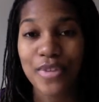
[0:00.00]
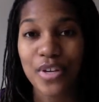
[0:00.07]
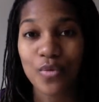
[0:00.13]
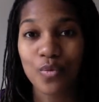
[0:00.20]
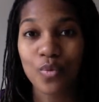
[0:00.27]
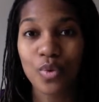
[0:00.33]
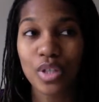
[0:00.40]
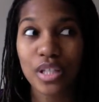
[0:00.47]

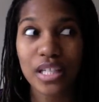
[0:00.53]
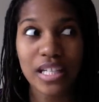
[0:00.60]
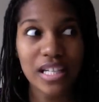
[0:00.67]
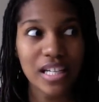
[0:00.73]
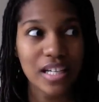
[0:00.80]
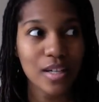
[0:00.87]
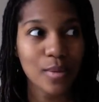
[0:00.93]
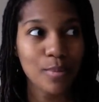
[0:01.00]

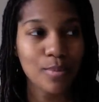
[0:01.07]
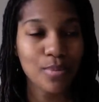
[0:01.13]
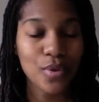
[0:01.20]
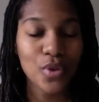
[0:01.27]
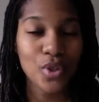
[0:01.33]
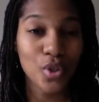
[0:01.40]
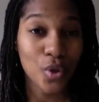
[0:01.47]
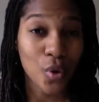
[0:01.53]
really
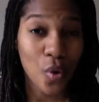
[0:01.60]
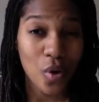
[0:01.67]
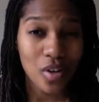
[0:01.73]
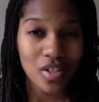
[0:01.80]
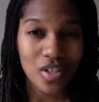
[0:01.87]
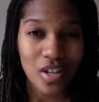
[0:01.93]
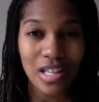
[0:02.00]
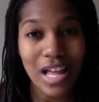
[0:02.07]
boosts your
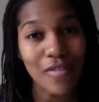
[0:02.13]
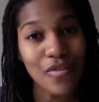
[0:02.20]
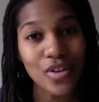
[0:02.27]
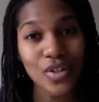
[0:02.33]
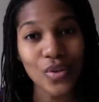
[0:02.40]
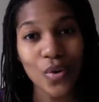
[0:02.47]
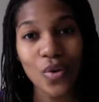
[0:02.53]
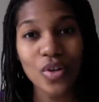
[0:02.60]
cortisol level,
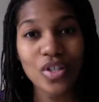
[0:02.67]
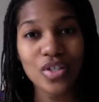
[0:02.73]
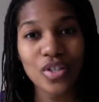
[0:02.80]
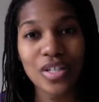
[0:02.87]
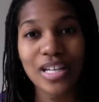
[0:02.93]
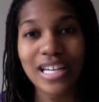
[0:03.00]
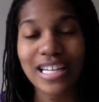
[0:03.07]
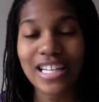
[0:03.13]
and
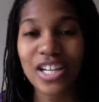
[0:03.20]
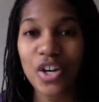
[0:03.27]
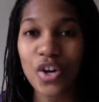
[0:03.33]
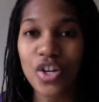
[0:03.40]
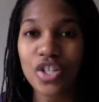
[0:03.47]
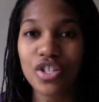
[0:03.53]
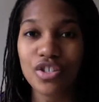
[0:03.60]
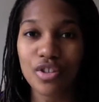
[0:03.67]
cortisol
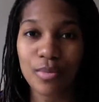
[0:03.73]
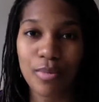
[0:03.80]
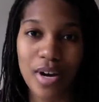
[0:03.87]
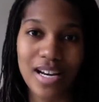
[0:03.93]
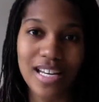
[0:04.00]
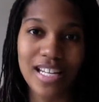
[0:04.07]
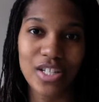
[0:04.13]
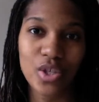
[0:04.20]
encourages your
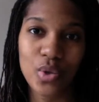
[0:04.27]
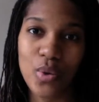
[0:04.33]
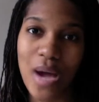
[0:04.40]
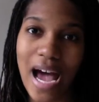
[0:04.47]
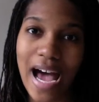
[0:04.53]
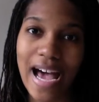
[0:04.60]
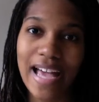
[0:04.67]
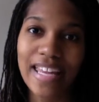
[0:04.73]
body to
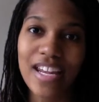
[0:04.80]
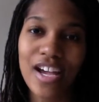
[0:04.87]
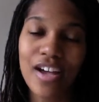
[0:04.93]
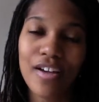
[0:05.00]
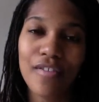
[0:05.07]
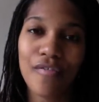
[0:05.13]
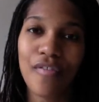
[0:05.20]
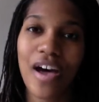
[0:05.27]
add
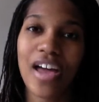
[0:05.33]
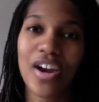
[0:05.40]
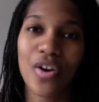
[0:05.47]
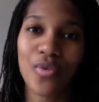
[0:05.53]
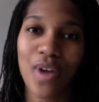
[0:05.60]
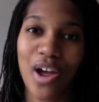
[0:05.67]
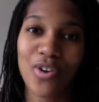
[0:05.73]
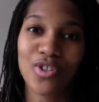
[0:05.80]
fat
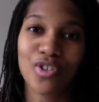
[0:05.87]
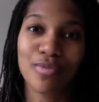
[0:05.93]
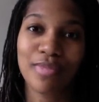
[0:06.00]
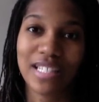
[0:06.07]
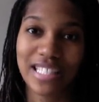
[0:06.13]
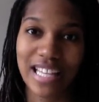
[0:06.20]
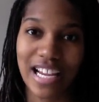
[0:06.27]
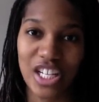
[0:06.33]
around your
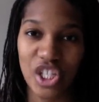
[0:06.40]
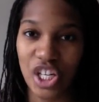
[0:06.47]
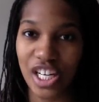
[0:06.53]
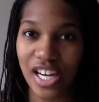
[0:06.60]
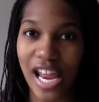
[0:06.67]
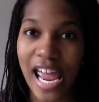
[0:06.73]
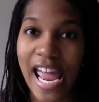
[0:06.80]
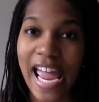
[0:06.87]

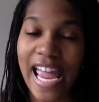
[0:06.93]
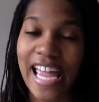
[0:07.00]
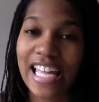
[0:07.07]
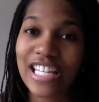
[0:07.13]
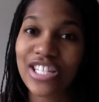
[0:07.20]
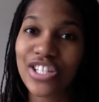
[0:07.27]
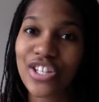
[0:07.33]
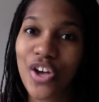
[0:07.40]
midsection.
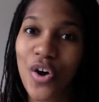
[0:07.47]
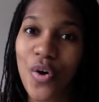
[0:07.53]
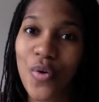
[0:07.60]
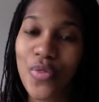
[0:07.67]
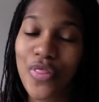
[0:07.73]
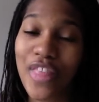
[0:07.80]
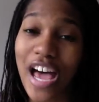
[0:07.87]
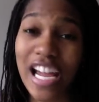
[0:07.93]
And
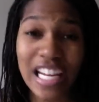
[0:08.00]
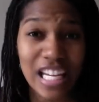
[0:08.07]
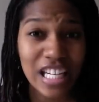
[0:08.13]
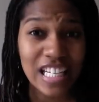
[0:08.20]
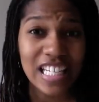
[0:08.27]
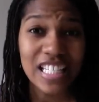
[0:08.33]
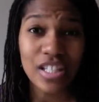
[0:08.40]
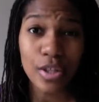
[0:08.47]
so that
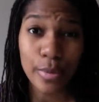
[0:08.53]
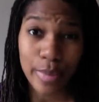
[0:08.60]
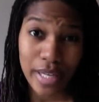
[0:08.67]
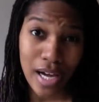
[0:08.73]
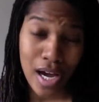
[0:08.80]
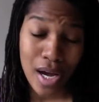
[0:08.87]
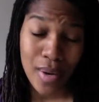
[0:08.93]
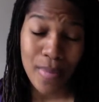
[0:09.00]
can easily
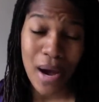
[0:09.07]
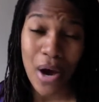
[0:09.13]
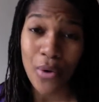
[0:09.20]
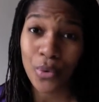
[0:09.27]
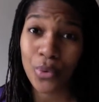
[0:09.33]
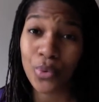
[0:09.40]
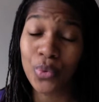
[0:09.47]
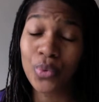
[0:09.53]
become a
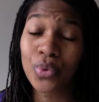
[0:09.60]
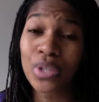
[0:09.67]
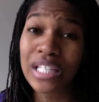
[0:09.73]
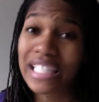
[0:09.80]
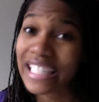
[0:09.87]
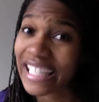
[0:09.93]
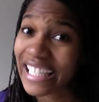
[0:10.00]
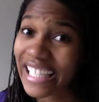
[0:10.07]

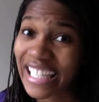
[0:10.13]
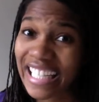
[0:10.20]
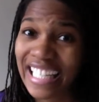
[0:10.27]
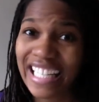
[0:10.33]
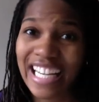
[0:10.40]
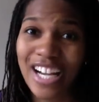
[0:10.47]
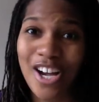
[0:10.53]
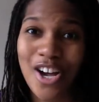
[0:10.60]
really
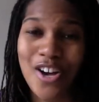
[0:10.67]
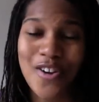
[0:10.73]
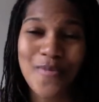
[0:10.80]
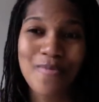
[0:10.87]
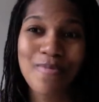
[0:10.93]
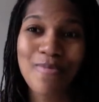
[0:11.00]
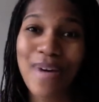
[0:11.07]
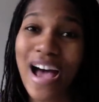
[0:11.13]

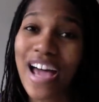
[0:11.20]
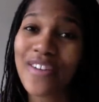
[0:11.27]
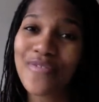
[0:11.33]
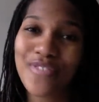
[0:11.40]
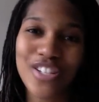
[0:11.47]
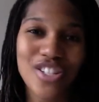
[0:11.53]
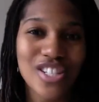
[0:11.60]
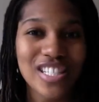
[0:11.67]
bad
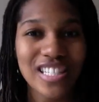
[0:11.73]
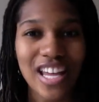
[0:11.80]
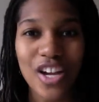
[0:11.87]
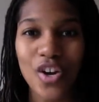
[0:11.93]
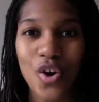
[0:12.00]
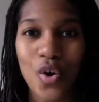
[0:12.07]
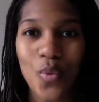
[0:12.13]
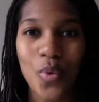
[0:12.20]
vicious
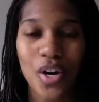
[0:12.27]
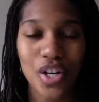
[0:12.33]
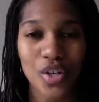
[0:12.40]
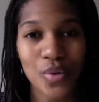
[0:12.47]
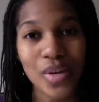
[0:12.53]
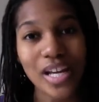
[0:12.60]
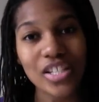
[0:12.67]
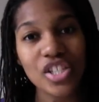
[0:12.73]
cycle where
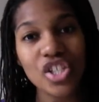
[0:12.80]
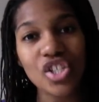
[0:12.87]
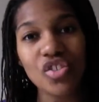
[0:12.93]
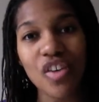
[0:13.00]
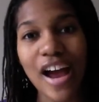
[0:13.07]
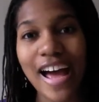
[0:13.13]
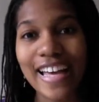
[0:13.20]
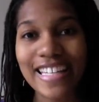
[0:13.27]
you get
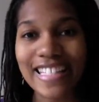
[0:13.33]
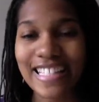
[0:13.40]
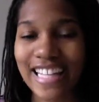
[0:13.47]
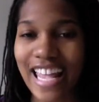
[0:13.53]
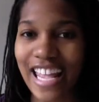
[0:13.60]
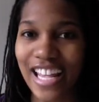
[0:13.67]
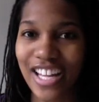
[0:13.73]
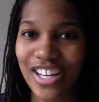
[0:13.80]
stressed
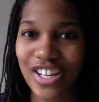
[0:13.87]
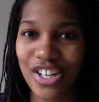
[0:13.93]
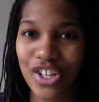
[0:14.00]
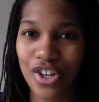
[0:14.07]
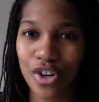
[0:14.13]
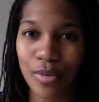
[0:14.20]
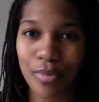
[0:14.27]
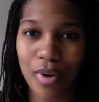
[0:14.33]
and
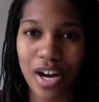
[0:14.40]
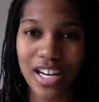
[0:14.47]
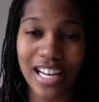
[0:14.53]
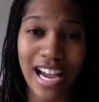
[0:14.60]
your body